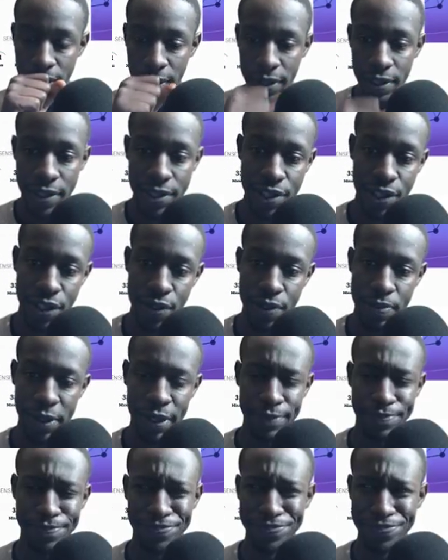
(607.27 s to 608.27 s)
Excuse
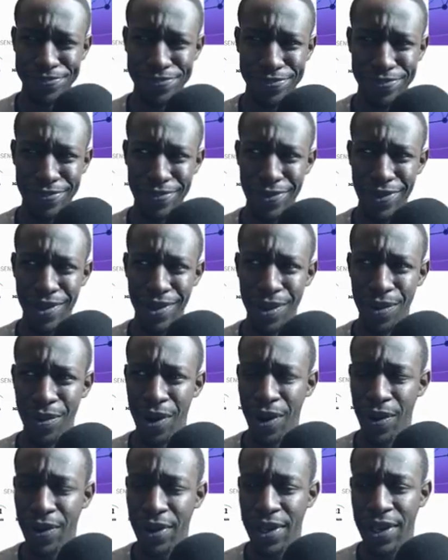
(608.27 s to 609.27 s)
me.
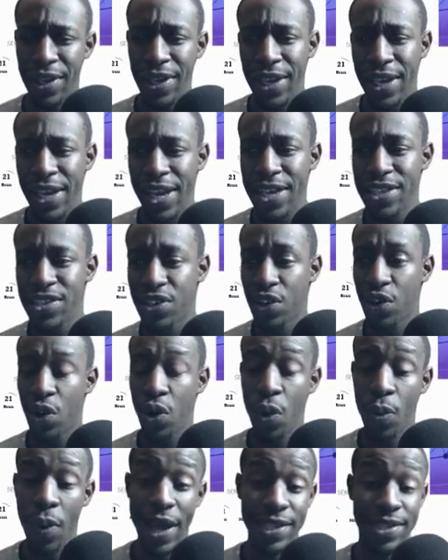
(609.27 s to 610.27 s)
Well, it's a
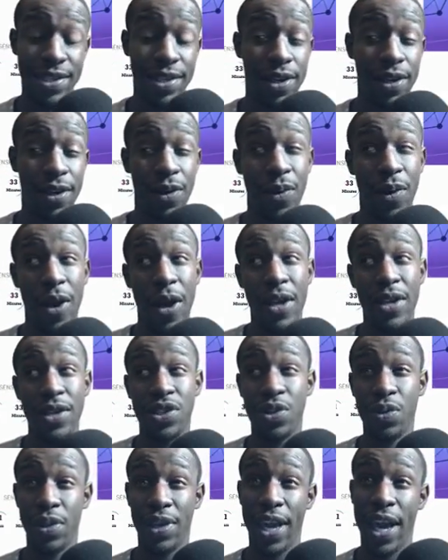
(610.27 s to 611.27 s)
cool way to
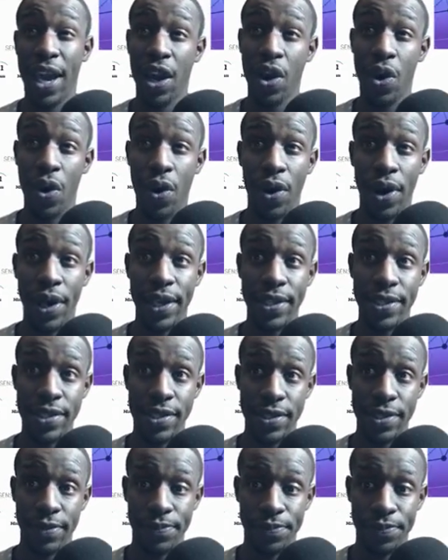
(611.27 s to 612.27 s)
get
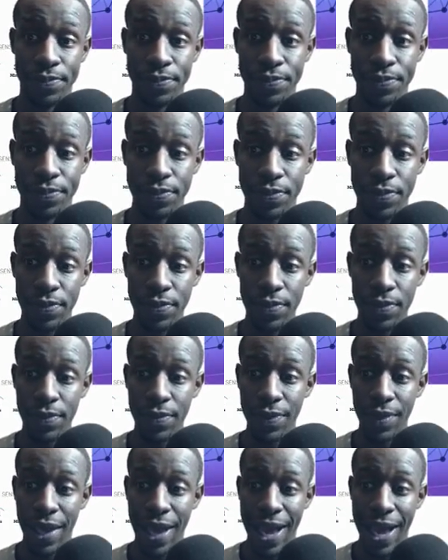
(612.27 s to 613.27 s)
coins
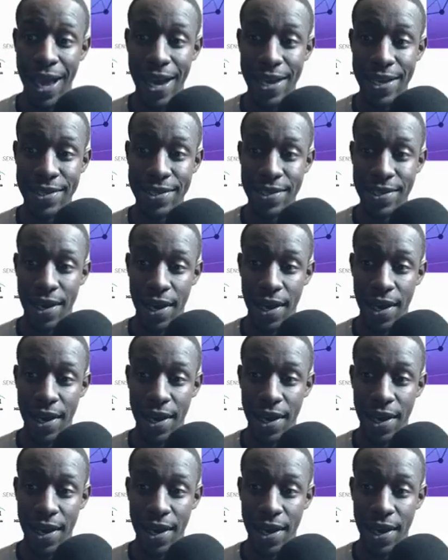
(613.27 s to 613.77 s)
as